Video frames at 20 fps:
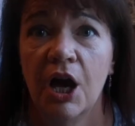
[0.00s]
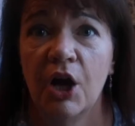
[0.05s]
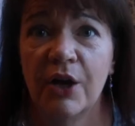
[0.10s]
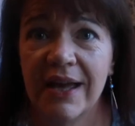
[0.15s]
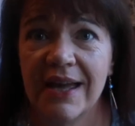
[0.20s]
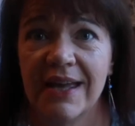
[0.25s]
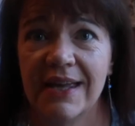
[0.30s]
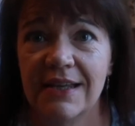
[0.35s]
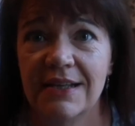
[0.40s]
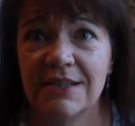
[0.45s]

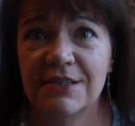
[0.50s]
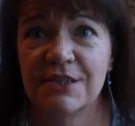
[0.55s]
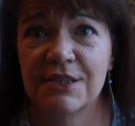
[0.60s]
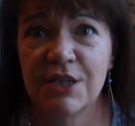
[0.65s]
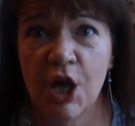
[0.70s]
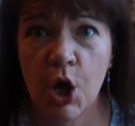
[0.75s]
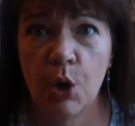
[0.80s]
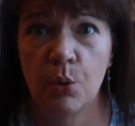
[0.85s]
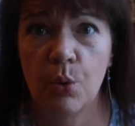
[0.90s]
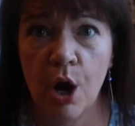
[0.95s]
okay
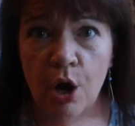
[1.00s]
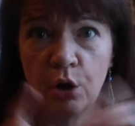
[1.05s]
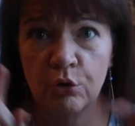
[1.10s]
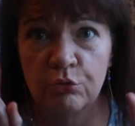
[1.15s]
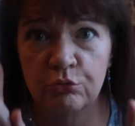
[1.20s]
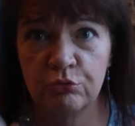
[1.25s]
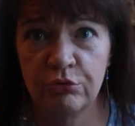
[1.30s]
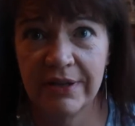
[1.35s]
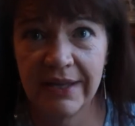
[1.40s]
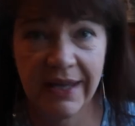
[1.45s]
so
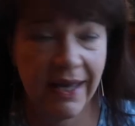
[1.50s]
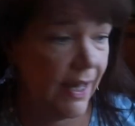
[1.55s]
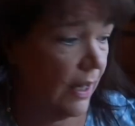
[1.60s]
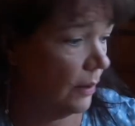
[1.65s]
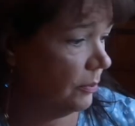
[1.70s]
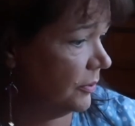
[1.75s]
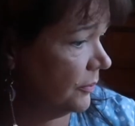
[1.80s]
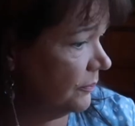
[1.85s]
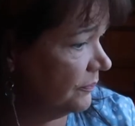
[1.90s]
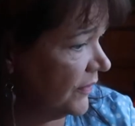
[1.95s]
recap
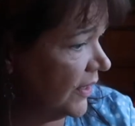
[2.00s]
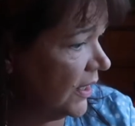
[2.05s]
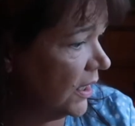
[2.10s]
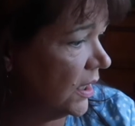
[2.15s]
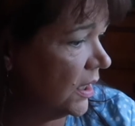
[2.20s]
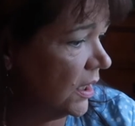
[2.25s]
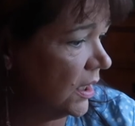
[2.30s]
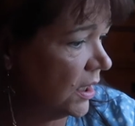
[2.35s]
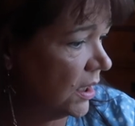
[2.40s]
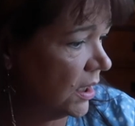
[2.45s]

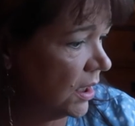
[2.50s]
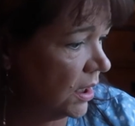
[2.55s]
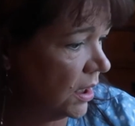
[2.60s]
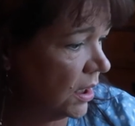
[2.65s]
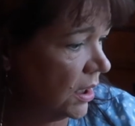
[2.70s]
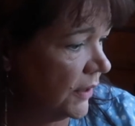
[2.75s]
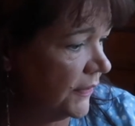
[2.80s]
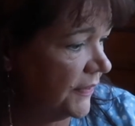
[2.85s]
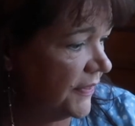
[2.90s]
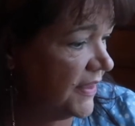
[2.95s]

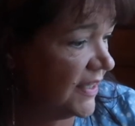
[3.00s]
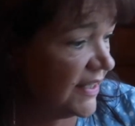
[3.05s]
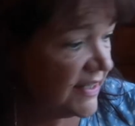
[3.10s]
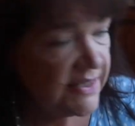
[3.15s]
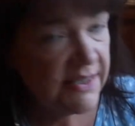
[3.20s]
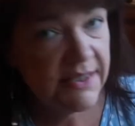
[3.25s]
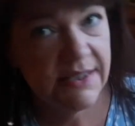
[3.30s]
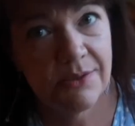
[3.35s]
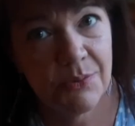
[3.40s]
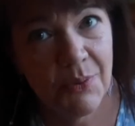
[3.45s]

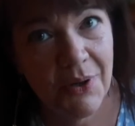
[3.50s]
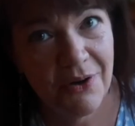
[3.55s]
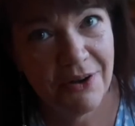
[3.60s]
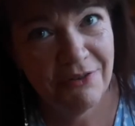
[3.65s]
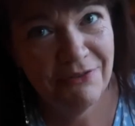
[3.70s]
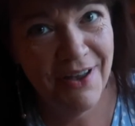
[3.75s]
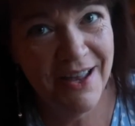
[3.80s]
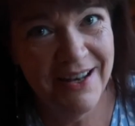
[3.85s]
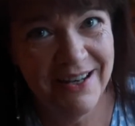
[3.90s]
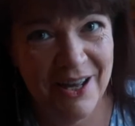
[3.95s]
this is where I
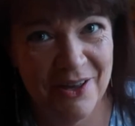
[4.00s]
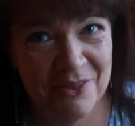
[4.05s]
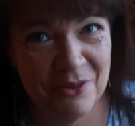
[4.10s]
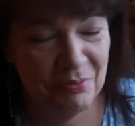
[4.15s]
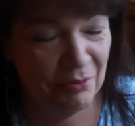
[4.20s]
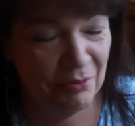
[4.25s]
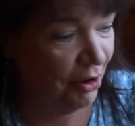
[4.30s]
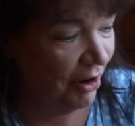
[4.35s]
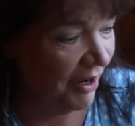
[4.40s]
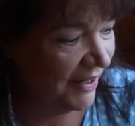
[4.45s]
found out the
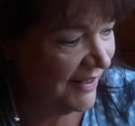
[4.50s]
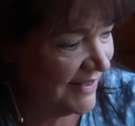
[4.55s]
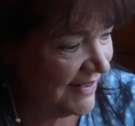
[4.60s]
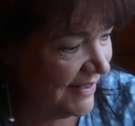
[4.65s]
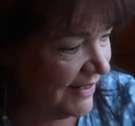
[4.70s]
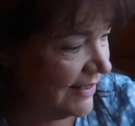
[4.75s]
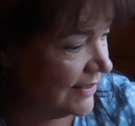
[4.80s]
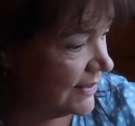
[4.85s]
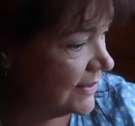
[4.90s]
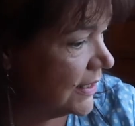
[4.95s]

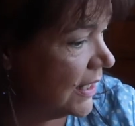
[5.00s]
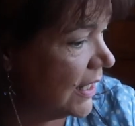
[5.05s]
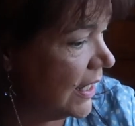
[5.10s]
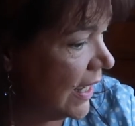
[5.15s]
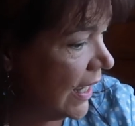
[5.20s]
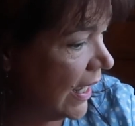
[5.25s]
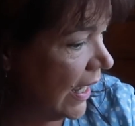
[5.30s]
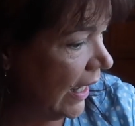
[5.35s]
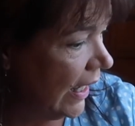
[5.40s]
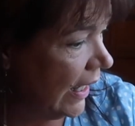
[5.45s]
prices
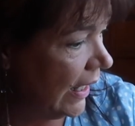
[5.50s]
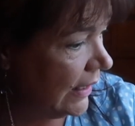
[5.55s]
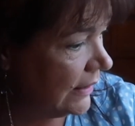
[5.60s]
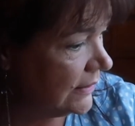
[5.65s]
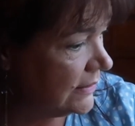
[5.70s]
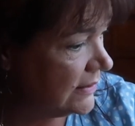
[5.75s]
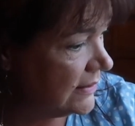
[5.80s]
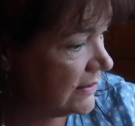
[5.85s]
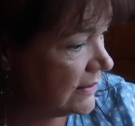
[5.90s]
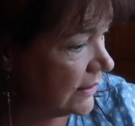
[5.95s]

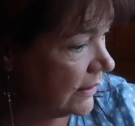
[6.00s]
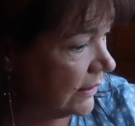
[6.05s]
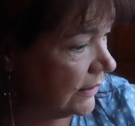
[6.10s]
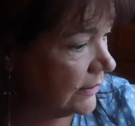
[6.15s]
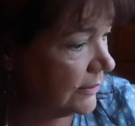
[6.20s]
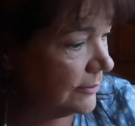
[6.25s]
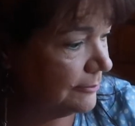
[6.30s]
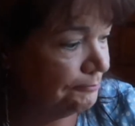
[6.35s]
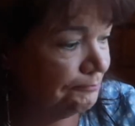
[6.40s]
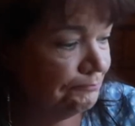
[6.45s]
and
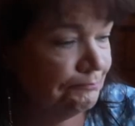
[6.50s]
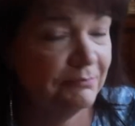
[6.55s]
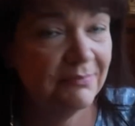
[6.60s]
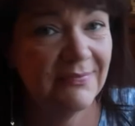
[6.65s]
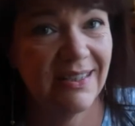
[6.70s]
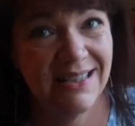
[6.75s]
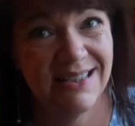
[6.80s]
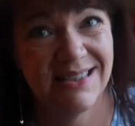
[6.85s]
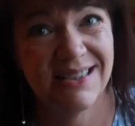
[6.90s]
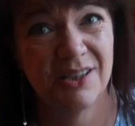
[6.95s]
um,
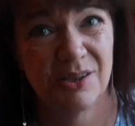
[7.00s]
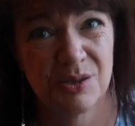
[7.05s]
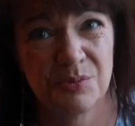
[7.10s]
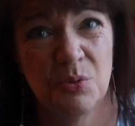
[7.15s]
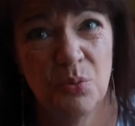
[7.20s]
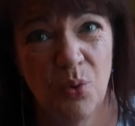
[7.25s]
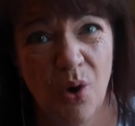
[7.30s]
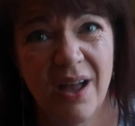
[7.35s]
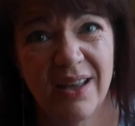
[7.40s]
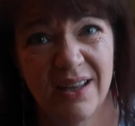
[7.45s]
it tells
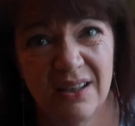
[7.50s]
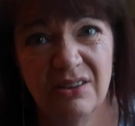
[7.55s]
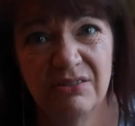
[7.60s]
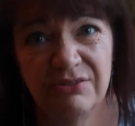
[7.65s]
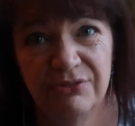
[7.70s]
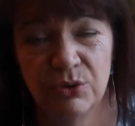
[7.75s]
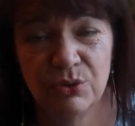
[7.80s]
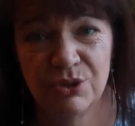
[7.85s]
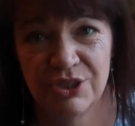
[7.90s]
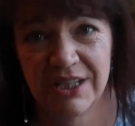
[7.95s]
me what I can
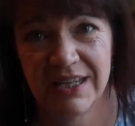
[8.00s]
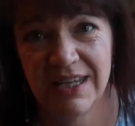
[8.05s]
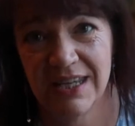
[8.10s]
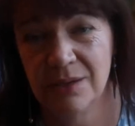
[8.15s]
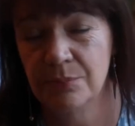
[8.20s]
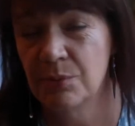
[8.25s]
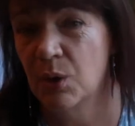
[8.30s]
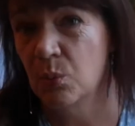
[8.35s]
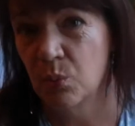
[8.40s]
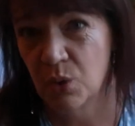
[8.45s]
afford to
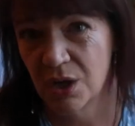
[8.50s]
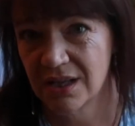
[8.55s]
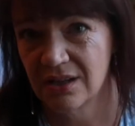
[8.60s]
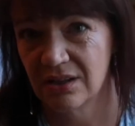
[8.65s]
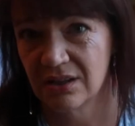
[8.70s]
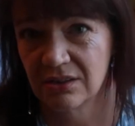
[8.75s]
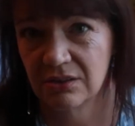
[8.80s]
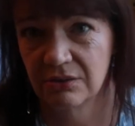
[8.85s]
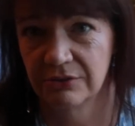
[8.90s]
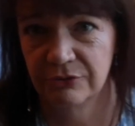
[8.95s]
keep and what I
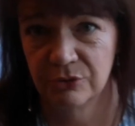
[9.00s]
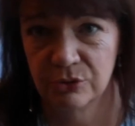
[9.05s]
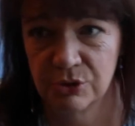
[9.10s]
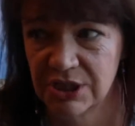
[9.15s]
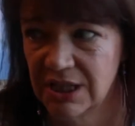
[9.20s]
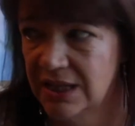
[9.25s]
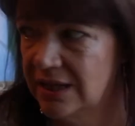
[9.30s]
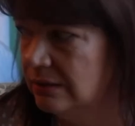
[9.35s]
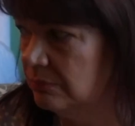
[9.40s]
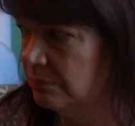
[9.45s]
can't afford
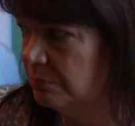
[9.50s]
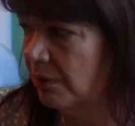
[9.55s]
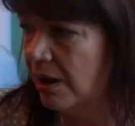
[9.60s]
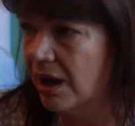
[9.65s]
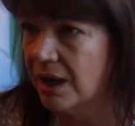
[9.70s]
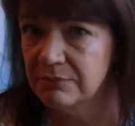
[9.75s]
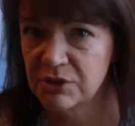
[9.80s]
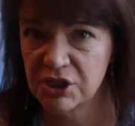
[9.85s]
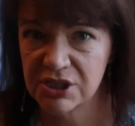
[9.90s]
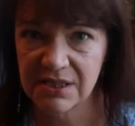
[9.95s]
to keep. But
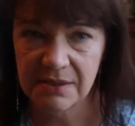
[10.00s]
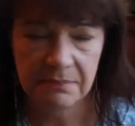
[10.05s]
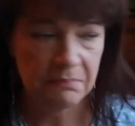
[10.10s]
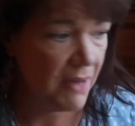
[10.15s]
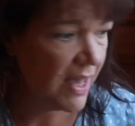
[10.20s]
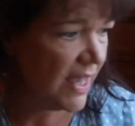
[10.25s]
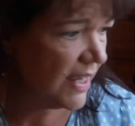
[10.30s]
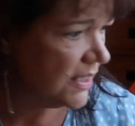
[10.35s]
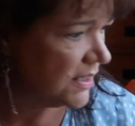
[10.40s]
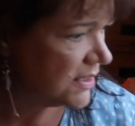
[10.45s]
I'm just
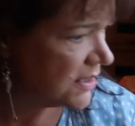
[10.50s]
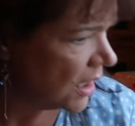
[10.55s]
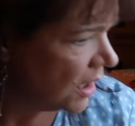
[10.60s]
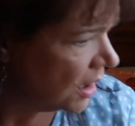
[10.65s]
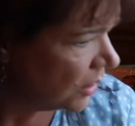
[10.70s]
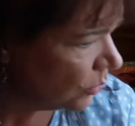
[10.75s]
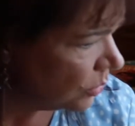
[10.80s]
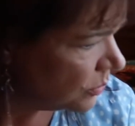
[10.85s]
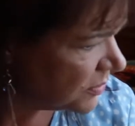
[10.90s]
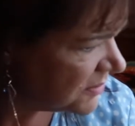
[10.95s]
amazed.
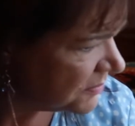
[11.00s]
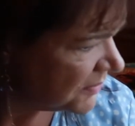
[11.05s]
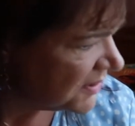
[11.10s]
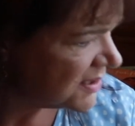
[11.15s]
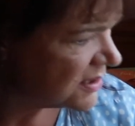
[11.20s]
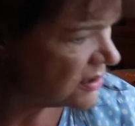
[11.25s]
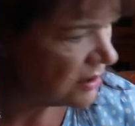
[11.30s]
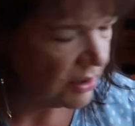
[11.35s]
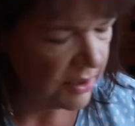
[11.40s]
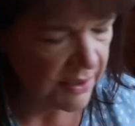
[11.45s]
What was my
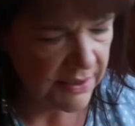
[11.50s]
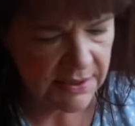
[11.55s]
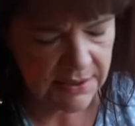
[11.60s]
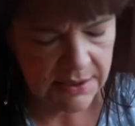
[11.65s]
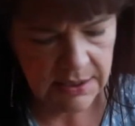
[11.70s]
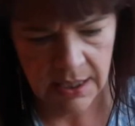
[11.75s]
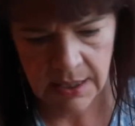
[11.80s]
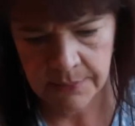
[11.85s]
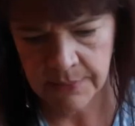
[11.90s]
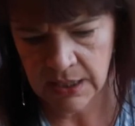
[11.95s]

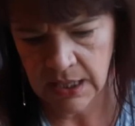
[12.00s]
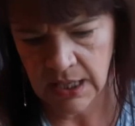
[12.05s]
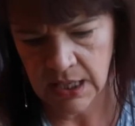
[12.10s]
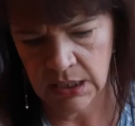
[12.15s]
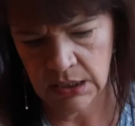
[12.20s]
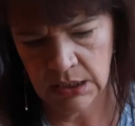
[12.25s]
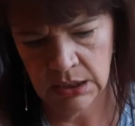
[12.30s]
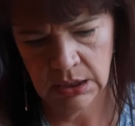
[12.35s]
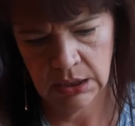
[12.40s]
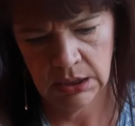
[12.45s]
stylist's name
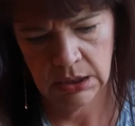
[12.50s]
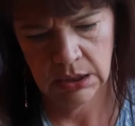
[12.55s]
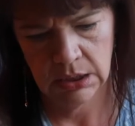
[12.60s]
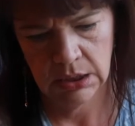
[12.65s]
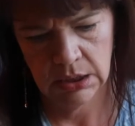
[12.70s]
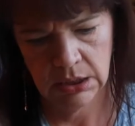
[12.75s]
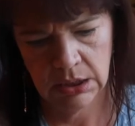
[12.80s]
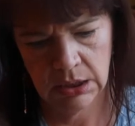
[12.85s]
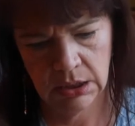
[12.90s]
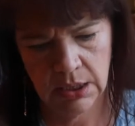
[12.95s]
again?
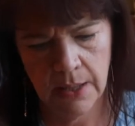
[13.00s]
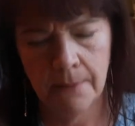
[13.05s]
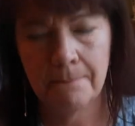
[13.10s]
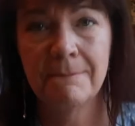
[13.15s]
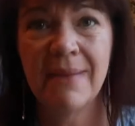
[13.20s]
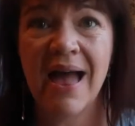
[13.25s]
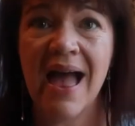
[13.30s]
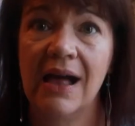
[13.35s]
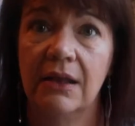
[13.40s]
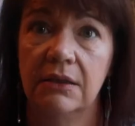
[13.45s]

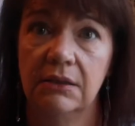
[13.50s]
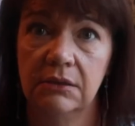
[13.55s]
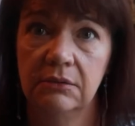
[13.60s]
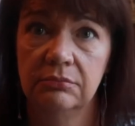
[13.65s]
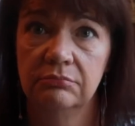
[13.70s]
Mel.